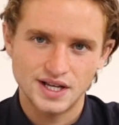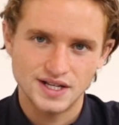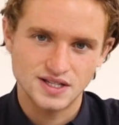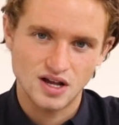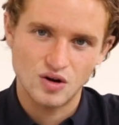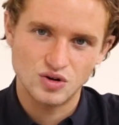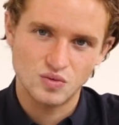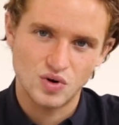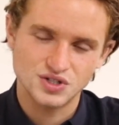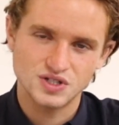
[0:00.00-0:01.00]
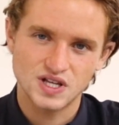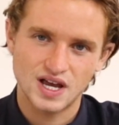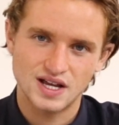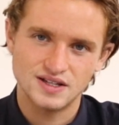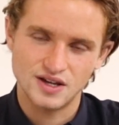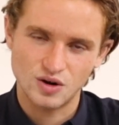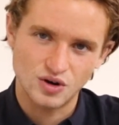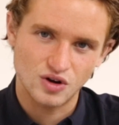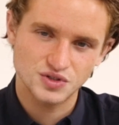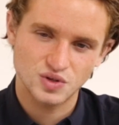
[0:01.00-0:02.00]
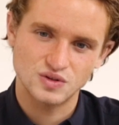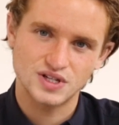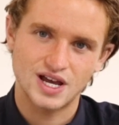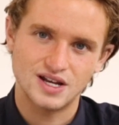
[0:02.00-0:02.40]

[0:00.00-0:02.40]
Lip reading: is the older watches had, the older offshores